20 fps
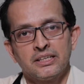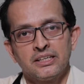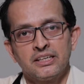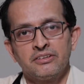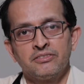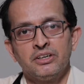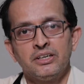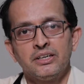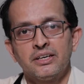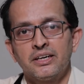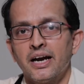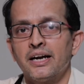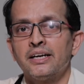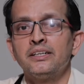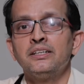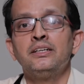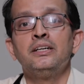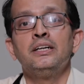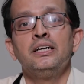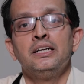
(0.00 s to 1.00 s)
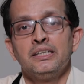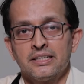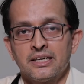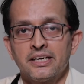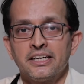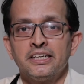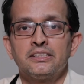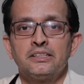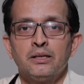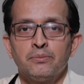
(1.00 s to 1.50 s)
liver and
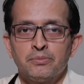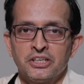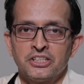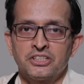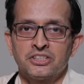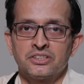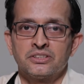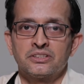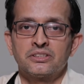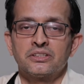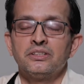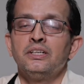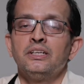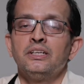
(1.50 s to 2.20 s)
treat the patient.